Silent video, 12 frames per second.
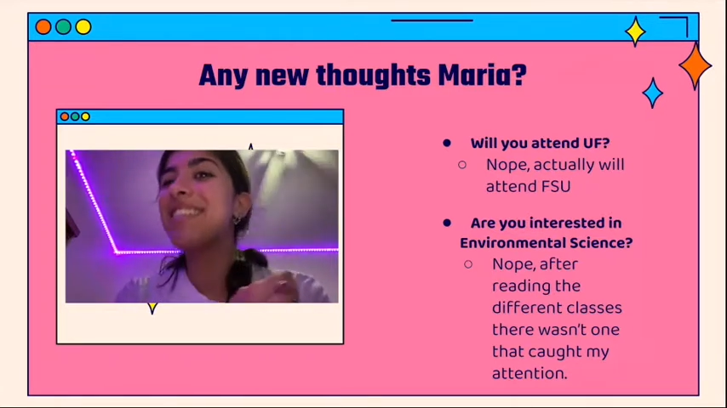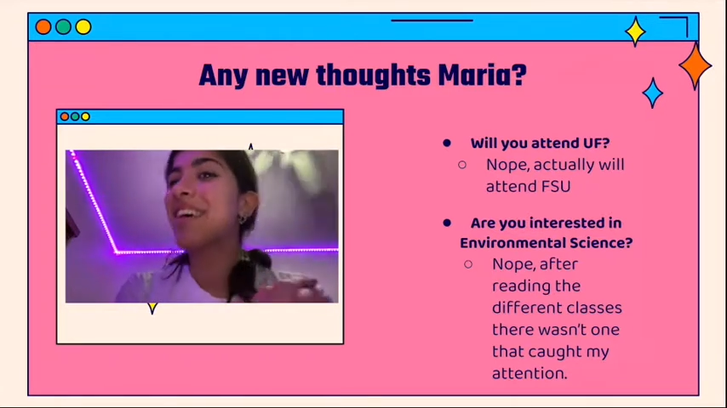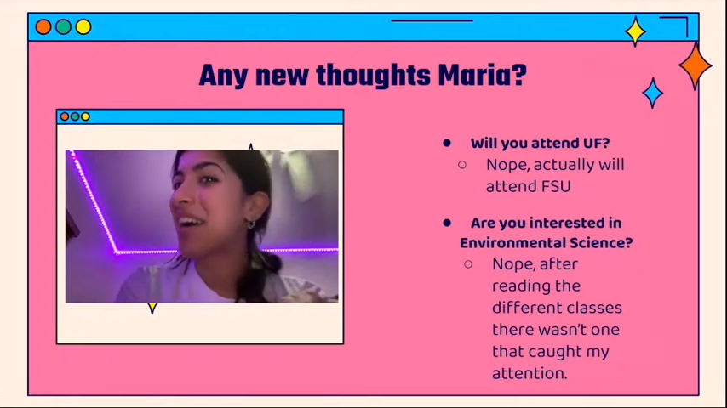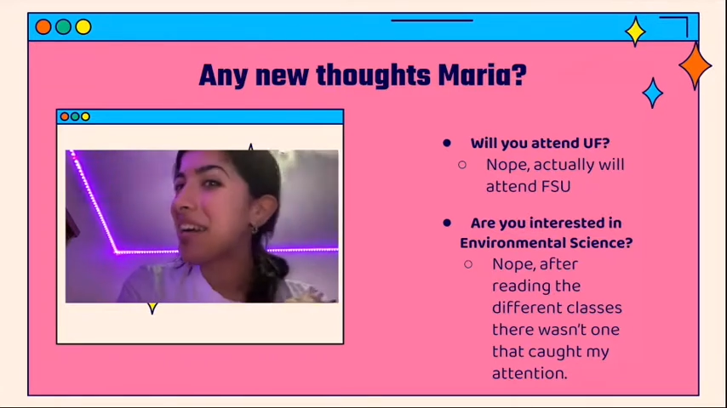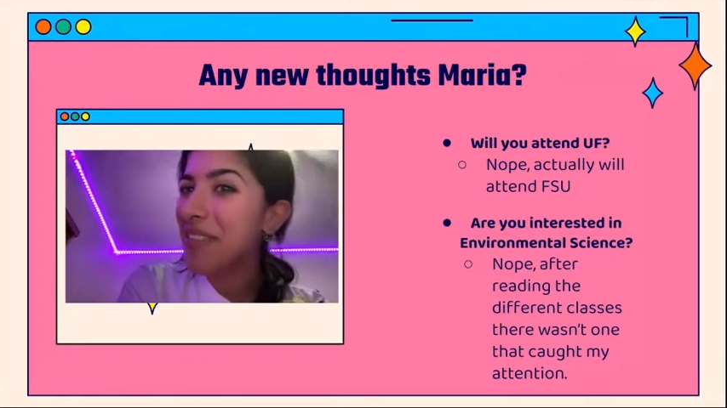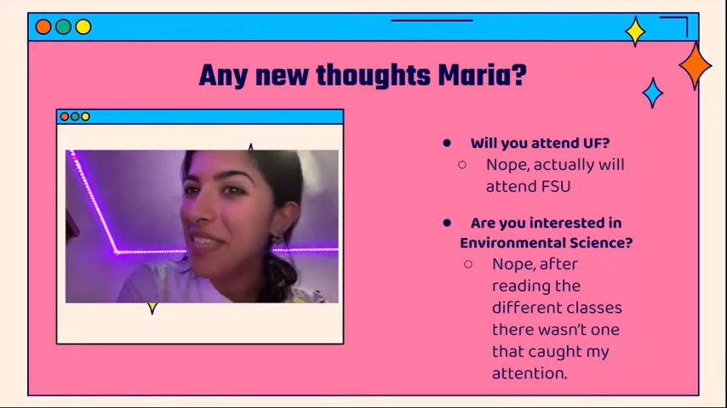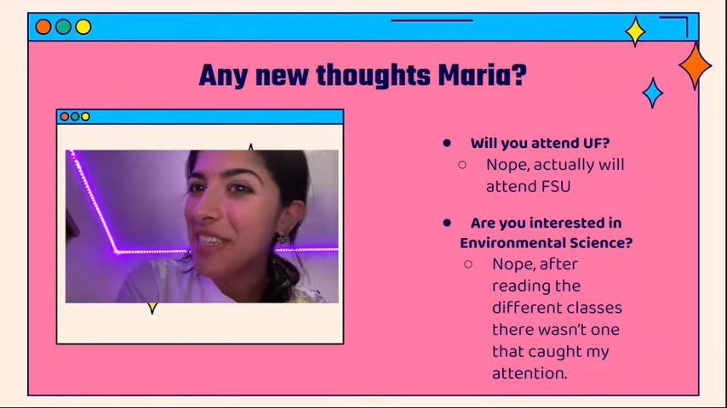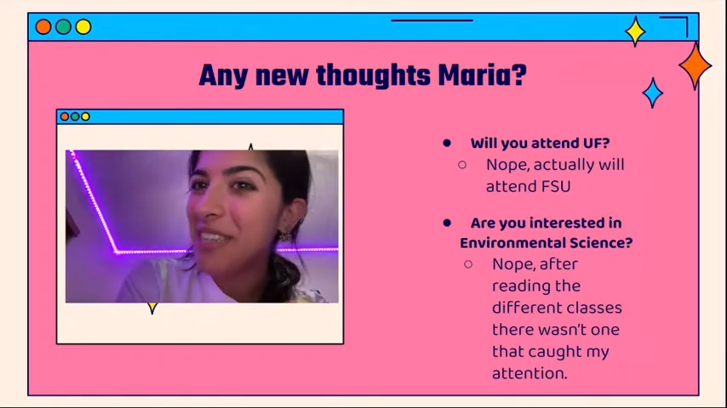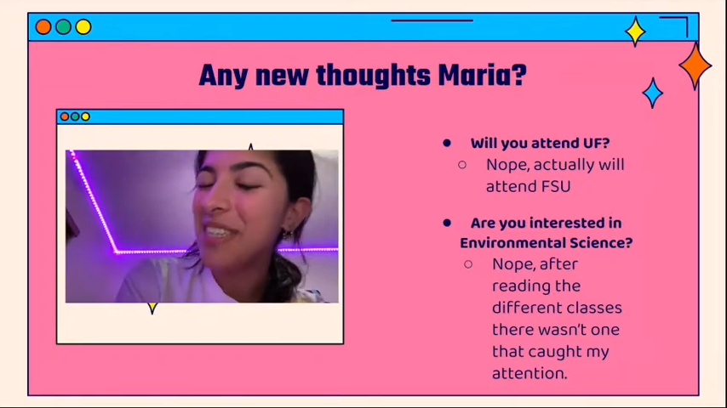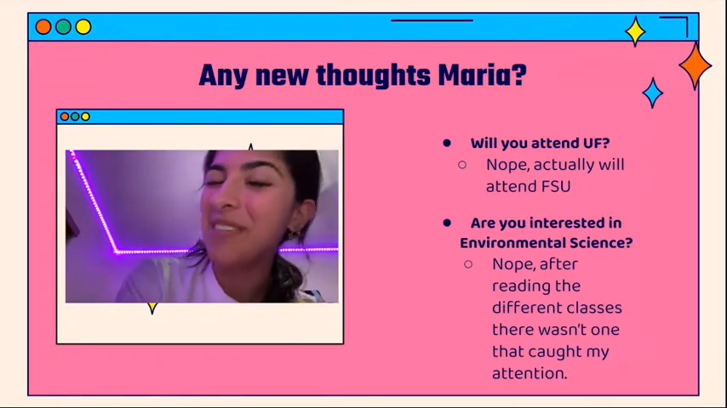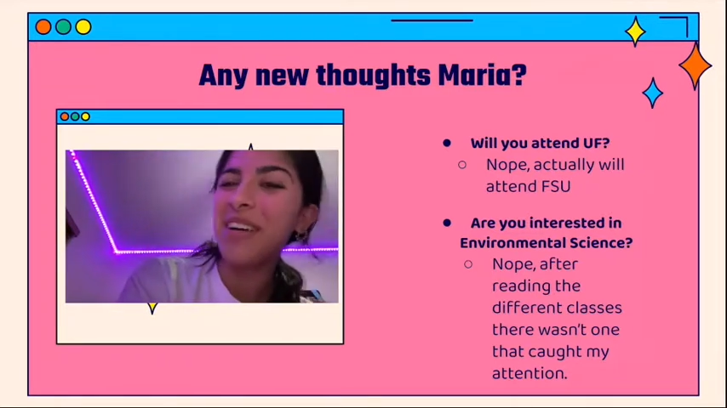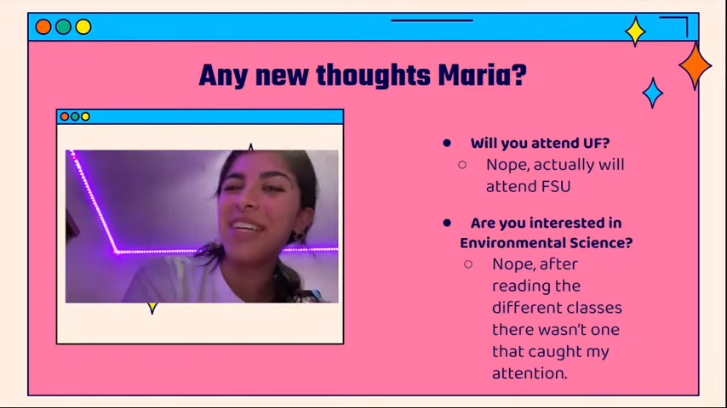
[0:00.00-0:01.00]
Sorry, Miss
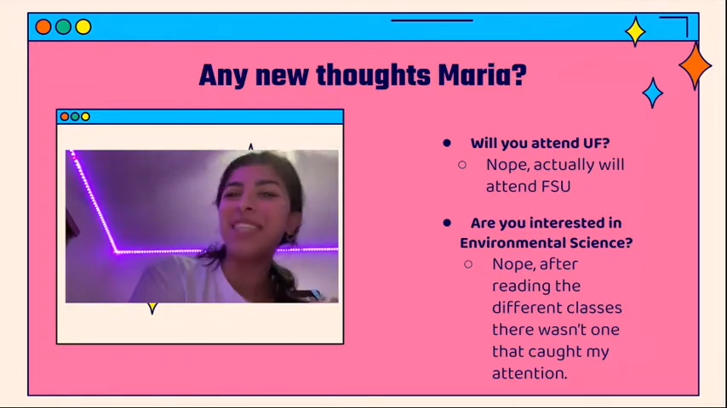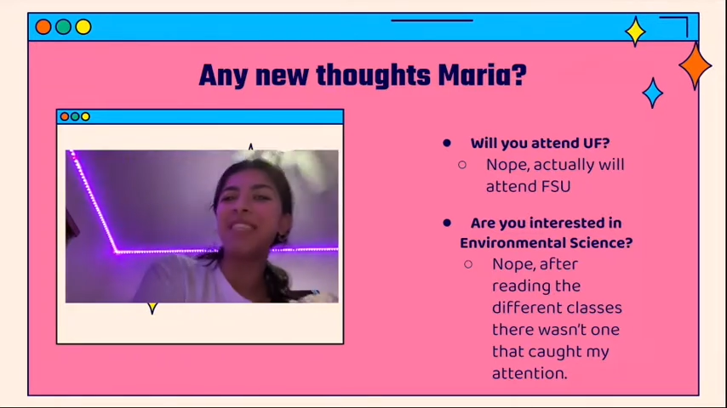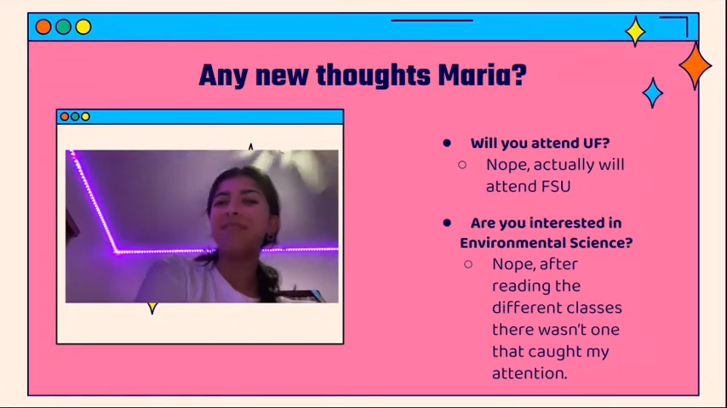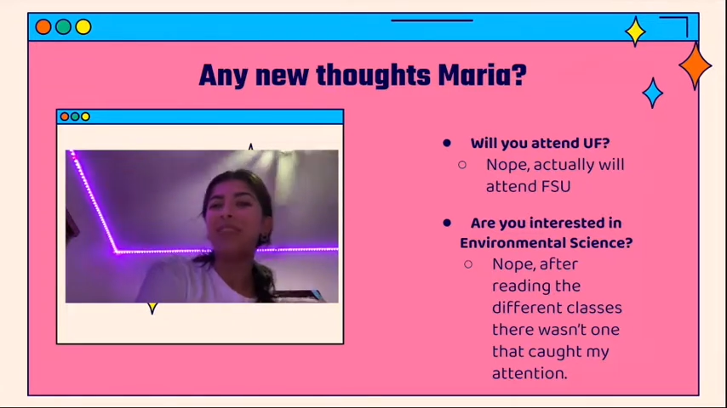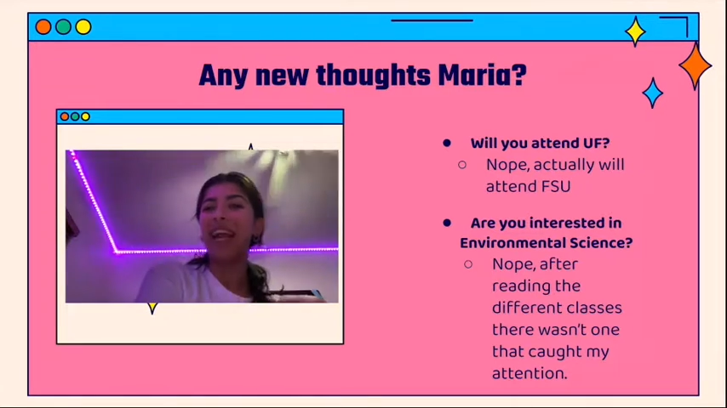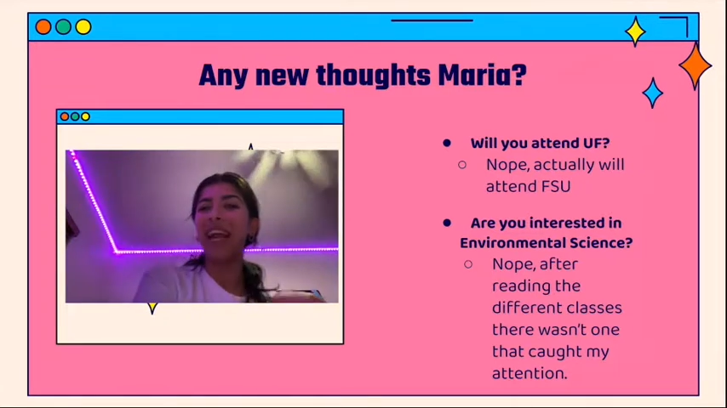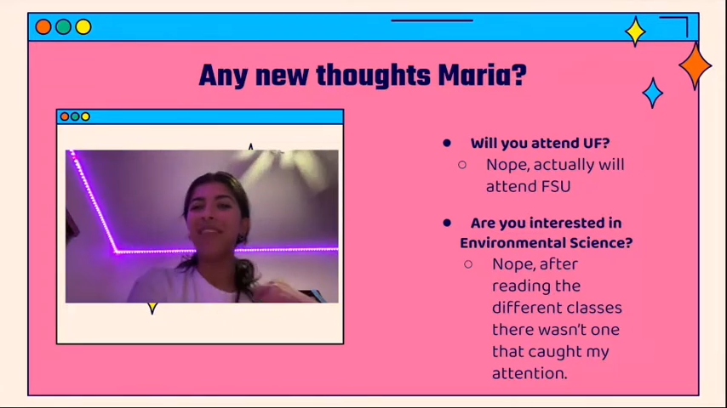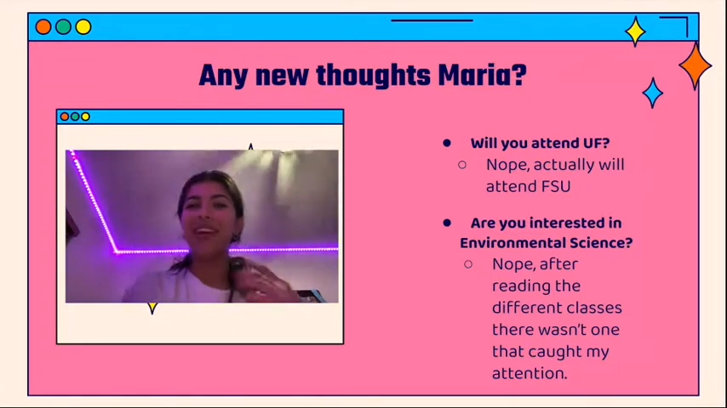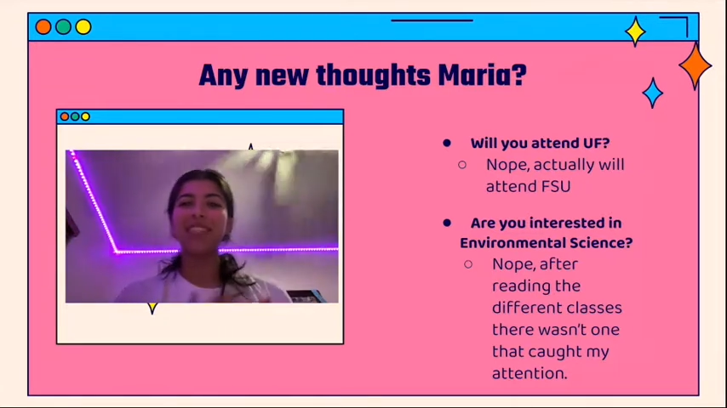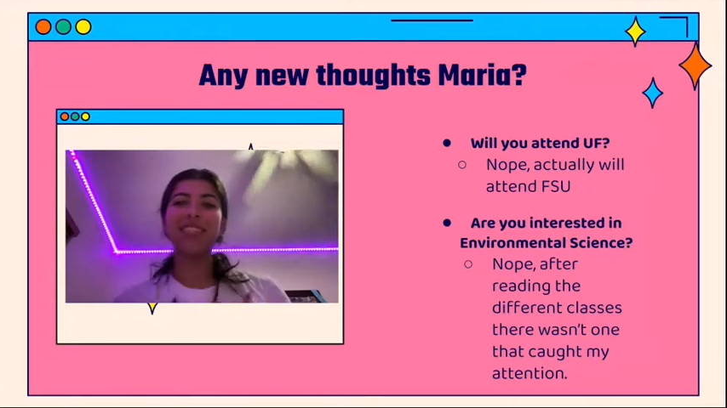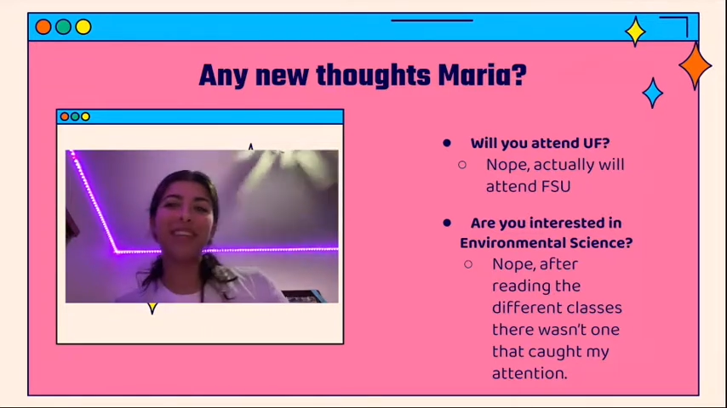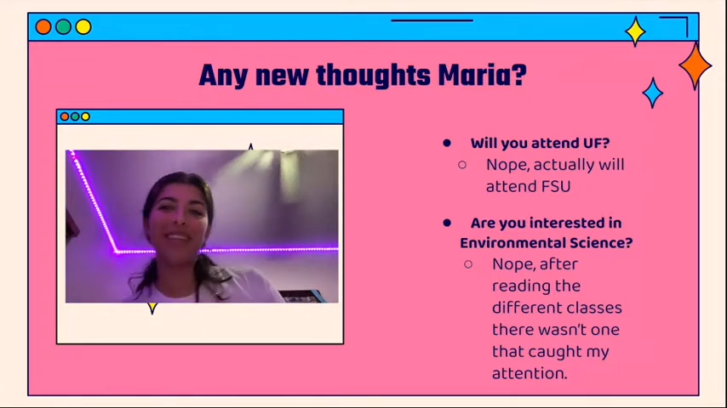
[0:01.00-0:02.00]
Chris Weiser, but I'm
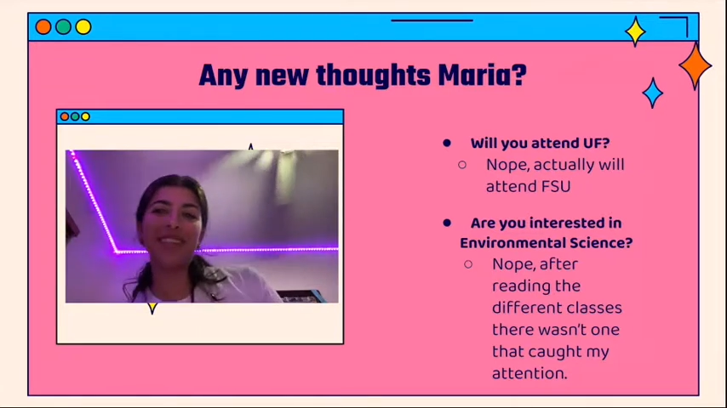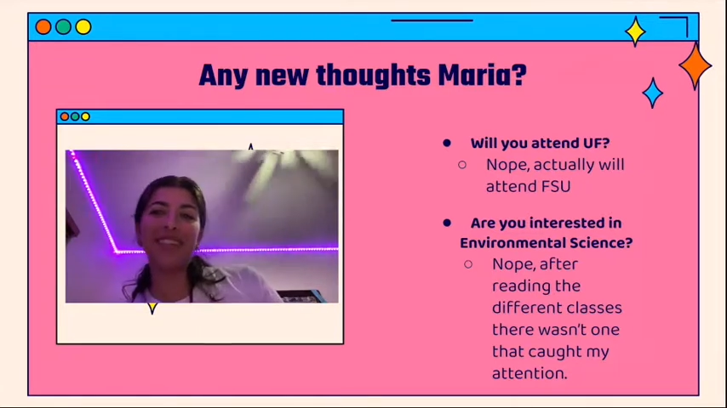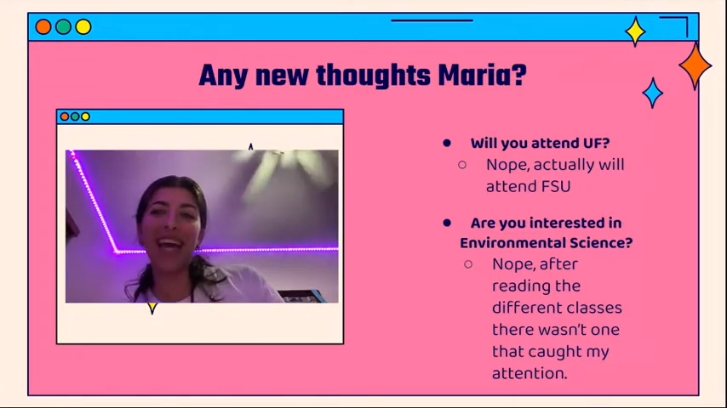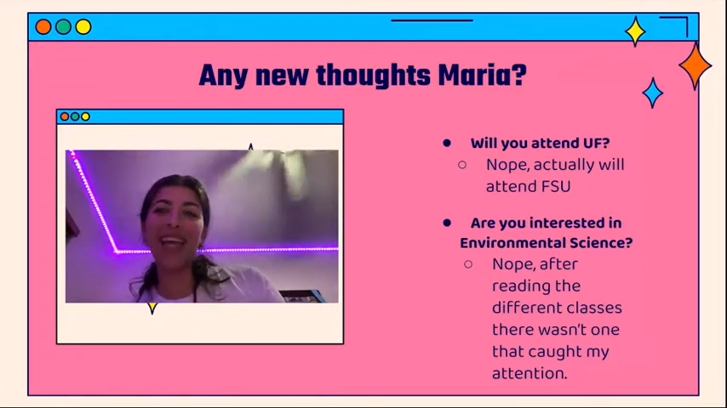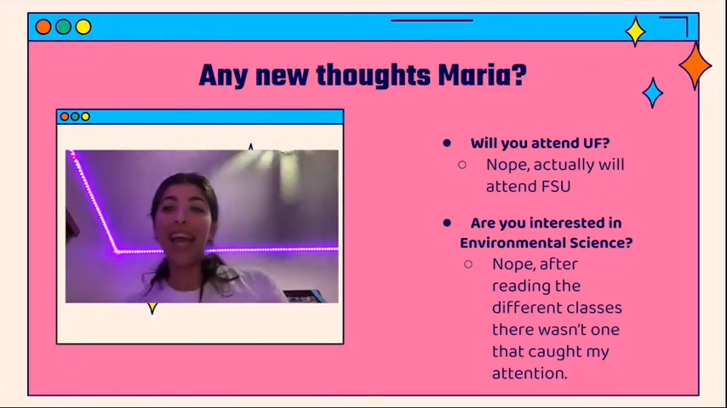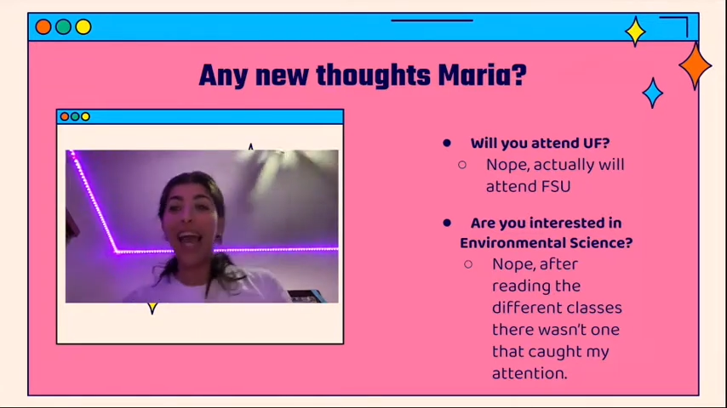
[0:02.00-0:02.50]
actually gonna attend